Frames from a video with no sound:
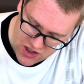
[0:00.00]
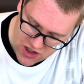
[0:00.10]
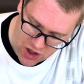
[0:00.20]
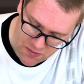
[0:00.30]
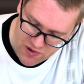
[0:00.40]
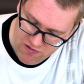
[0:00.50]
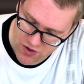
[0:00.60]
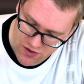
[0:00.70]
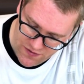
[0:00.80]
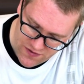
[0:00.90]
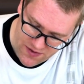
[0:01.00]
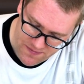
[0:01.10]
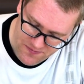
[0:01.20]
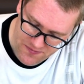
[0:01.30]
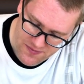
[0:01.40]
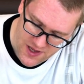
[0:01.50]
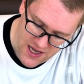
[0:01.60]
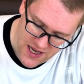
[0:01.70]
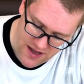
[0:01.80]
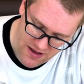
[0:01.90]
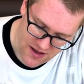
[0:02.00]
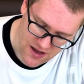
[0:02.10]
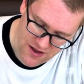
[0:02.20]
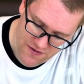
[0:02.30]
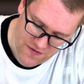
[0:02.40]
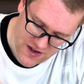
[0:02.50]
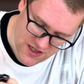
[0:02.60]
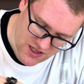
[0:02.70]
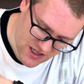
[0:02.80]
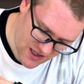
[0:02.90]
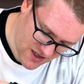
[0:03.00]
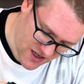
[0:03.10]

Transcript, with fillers: top groove here fits to the